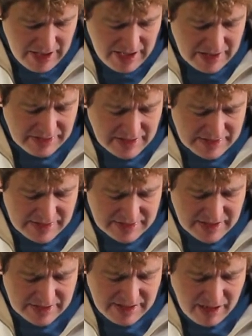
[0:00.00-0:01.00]
It
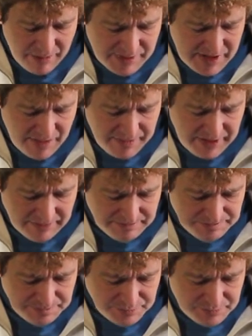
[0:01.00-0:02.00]
does help something.
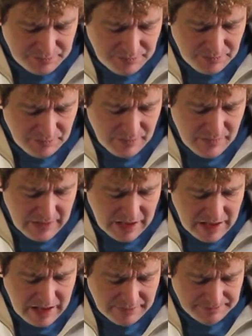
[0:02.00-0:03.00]

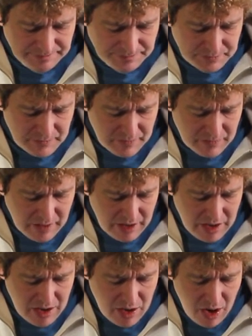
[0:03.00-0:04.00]
All
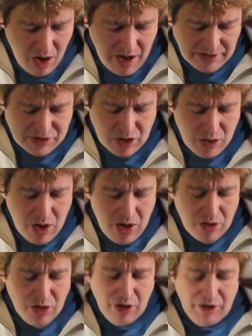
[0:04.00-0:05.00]
right, so
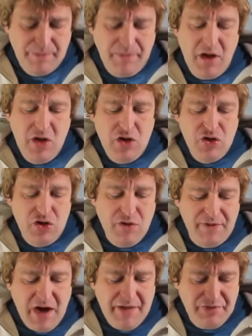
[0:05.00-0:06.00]
look,
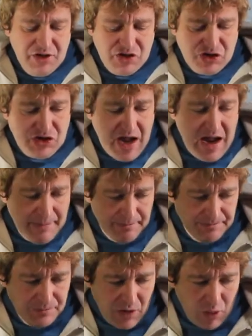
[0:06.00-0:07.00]
you've got the shame.